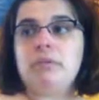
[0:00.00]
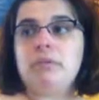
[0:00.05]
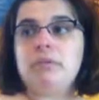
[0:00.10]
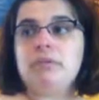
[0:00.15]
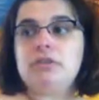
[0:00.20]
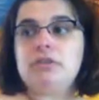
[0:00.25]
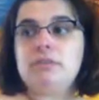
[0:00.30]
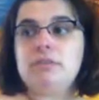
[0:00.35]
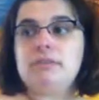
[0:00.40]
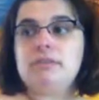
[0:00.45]

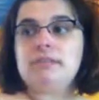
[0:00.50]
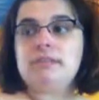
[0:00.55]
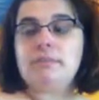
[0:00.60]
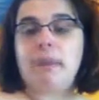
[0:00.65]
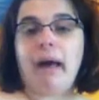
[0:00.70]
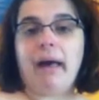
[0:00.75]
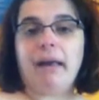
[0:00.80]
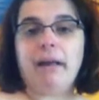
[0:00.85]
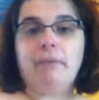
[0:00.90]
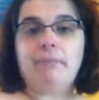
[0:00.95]
She was
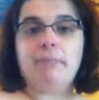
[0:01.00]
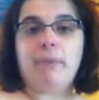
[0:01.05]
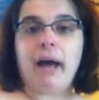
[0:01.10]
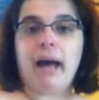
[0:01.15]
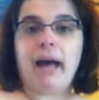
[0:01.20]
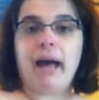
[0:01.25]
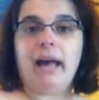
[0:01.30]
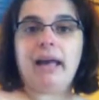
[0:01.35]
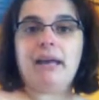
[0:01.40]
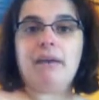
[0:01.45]
inspired
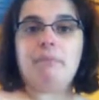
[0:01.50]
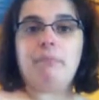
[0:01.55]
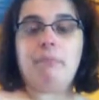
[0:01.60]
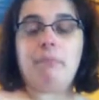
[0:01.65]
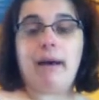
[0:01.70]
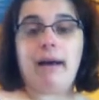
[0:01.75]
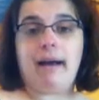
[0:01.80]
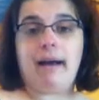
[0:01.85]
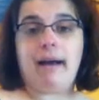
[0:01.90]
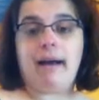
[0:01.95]
by
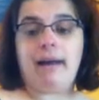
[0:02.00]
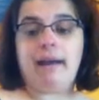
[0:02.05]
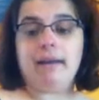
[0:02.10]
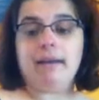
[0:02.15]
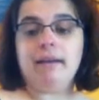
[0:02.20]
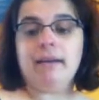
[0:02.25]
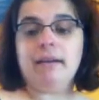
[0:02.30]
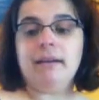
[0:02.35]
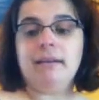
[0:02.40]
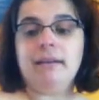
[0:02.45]

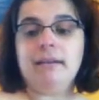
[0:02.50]
my